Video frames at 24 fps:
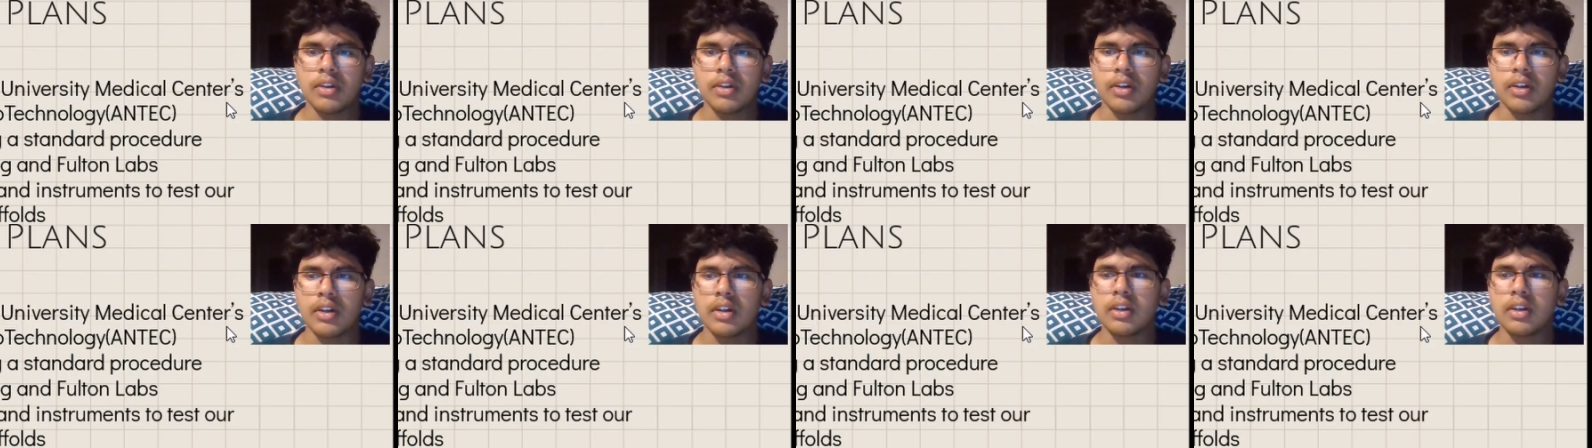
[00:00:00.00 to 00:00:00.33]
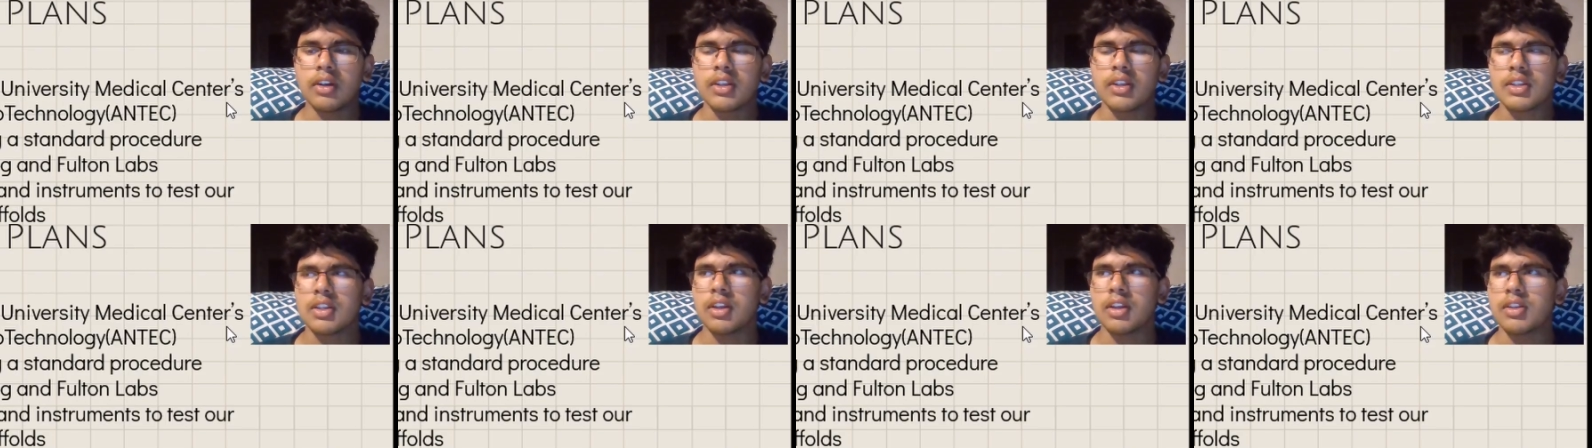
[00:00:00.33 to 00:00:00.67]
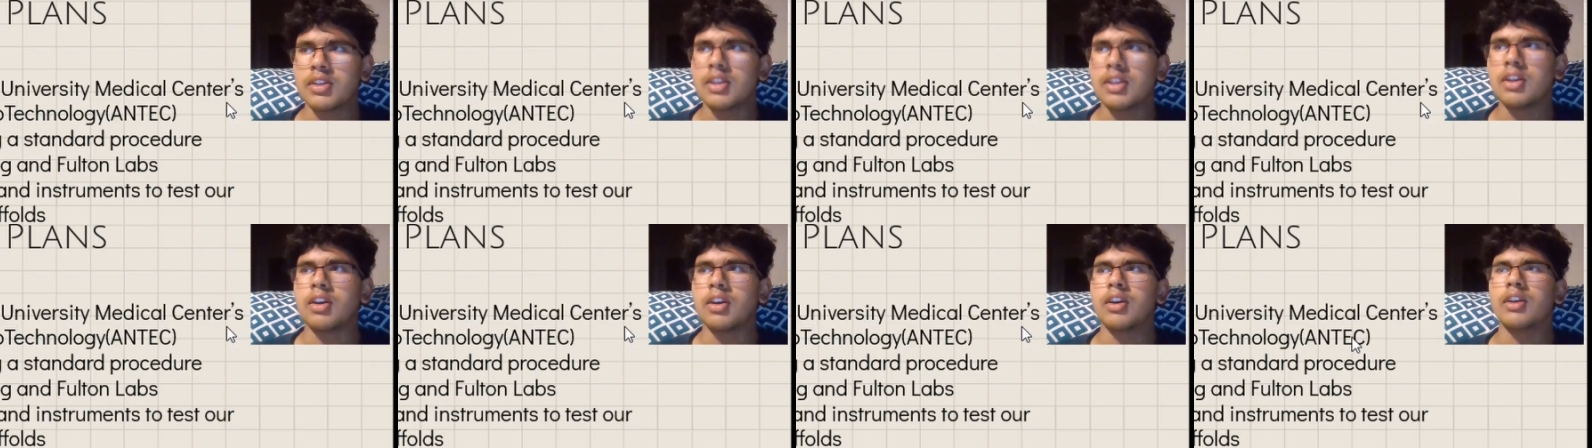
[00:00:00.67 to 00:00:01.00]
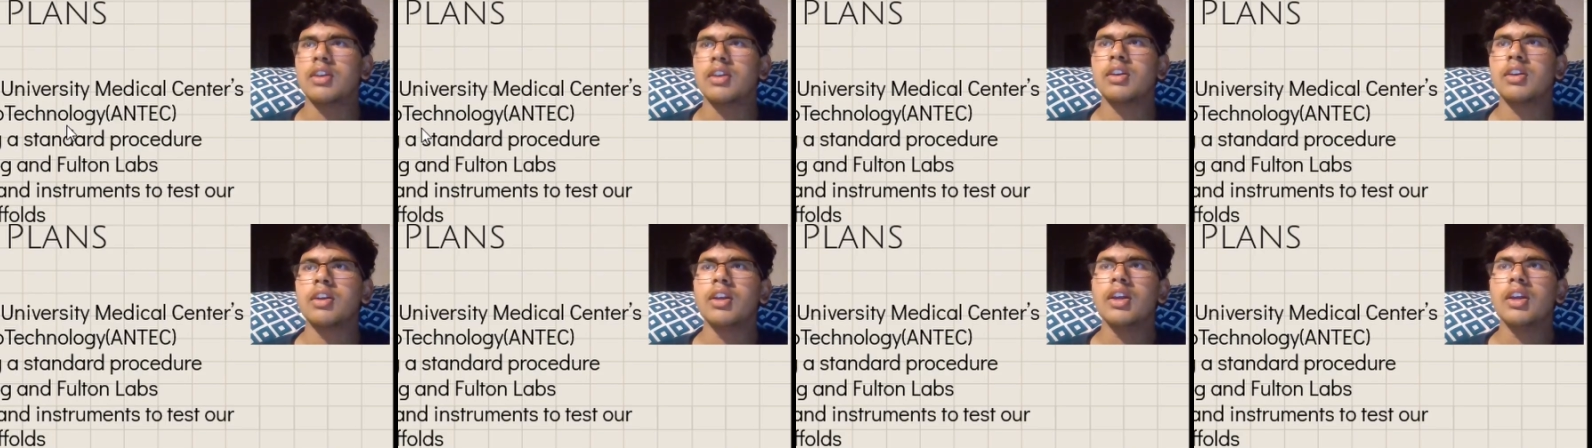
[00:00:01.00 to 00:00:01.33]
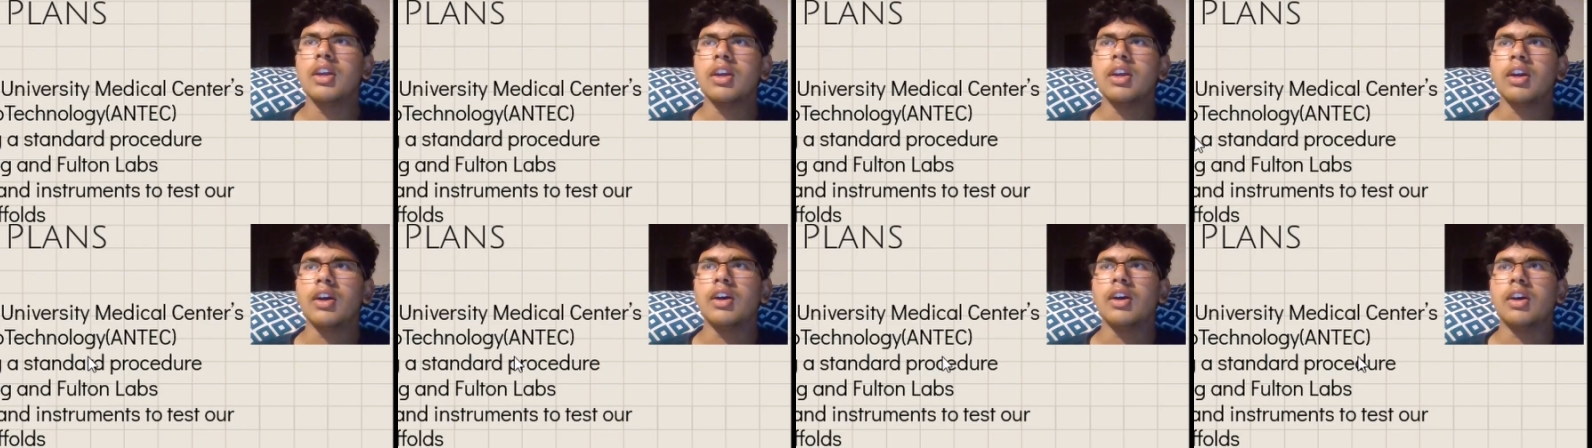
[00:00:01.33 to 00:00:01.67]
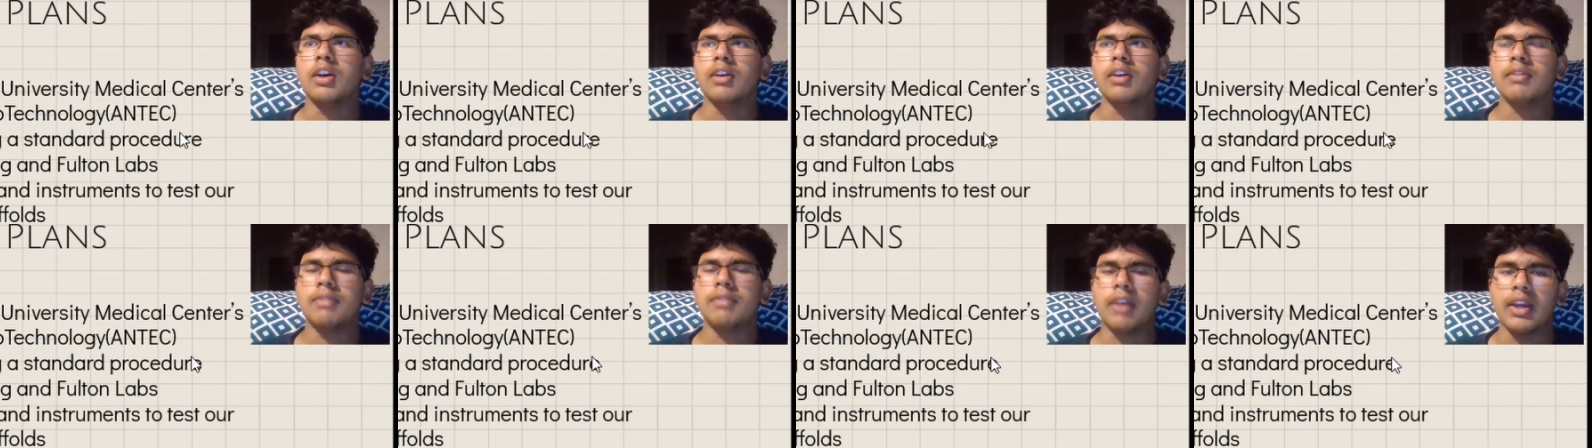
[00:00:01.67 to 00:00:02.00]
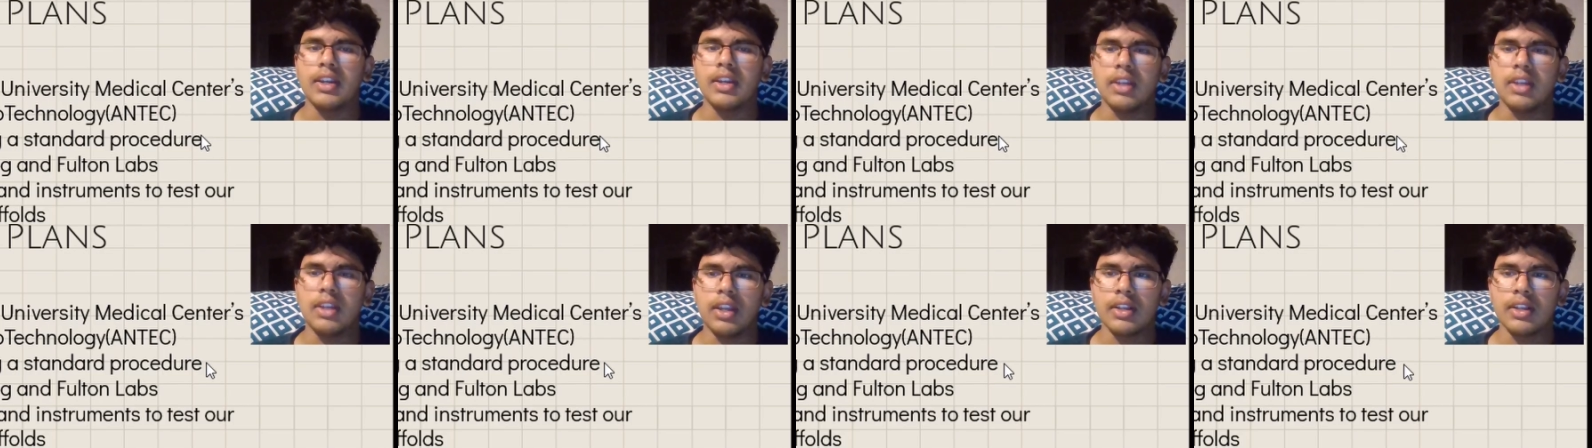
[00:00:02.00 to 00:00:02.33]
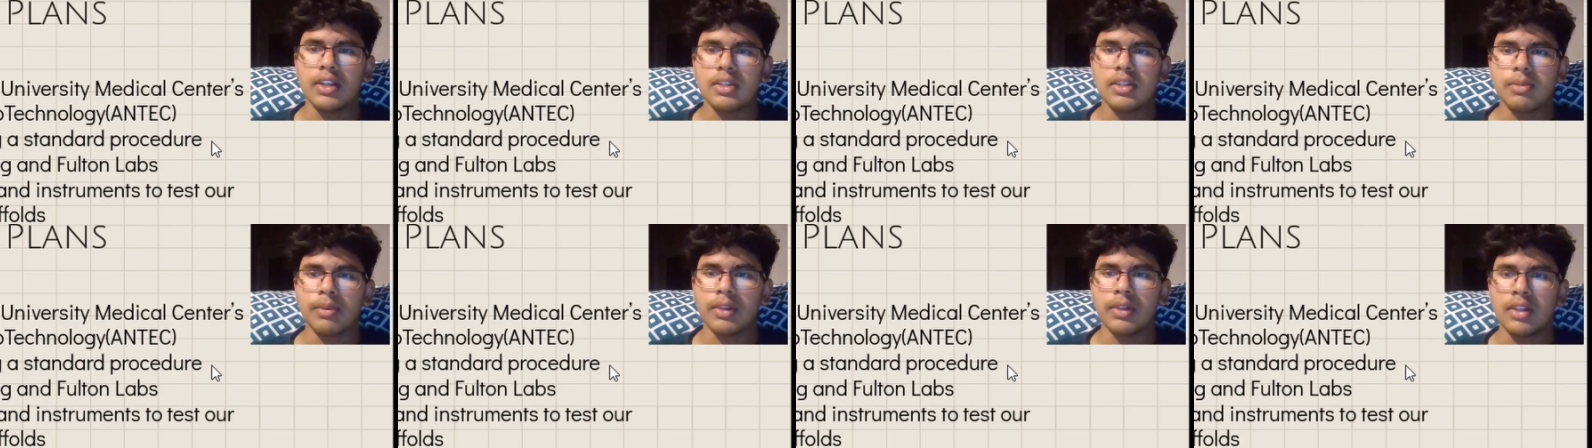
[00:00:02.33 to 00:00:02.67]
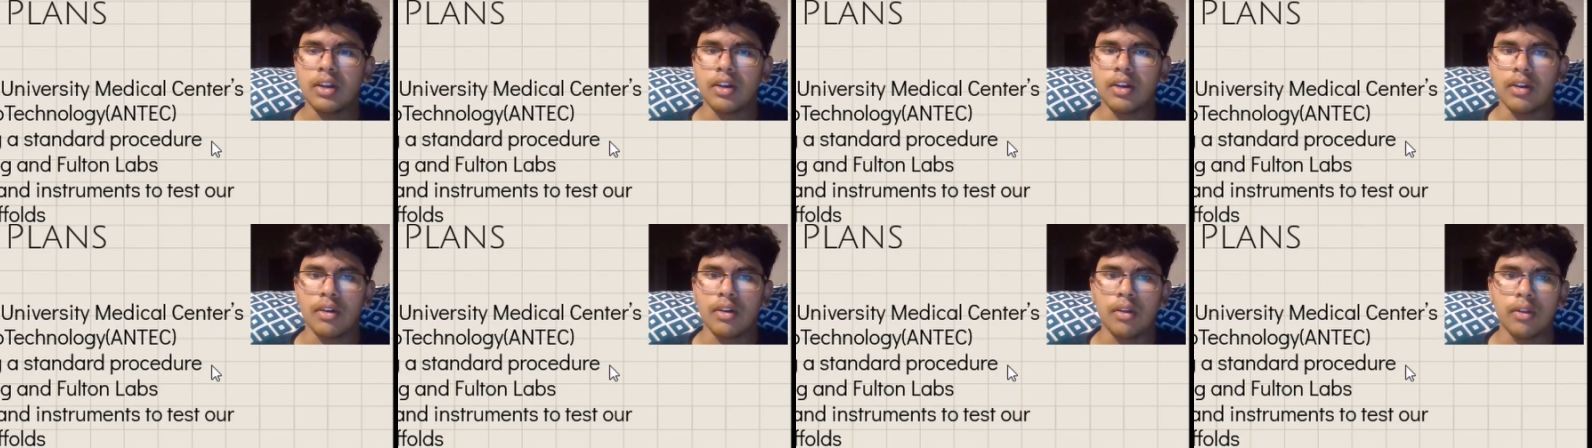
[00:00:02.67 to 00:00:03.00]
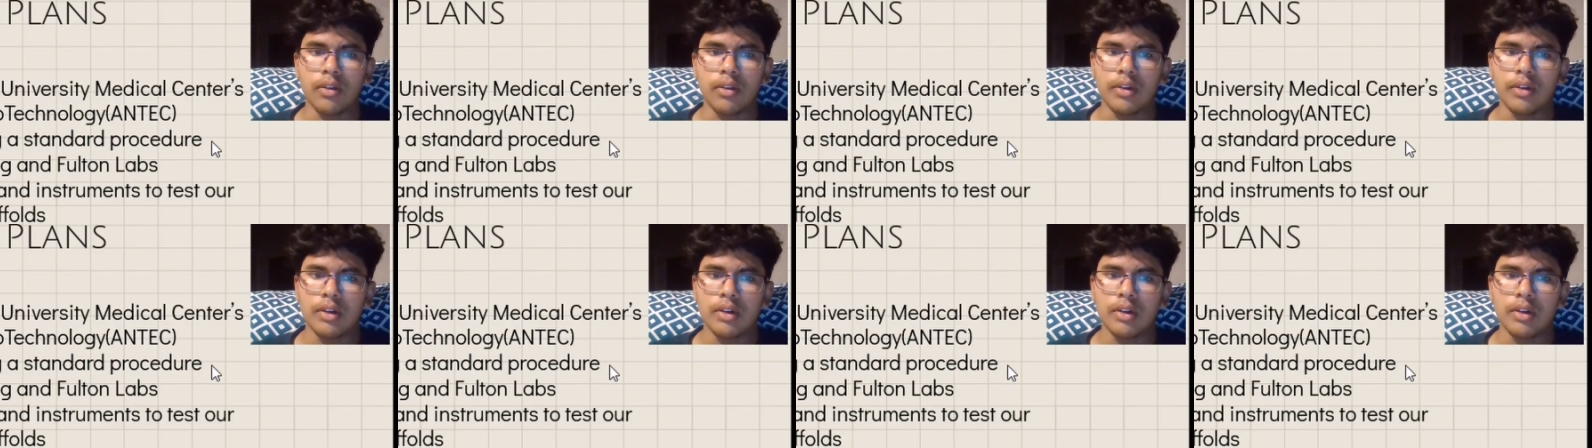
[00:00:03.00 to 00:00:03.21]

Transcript: discussing our findings with our whole group.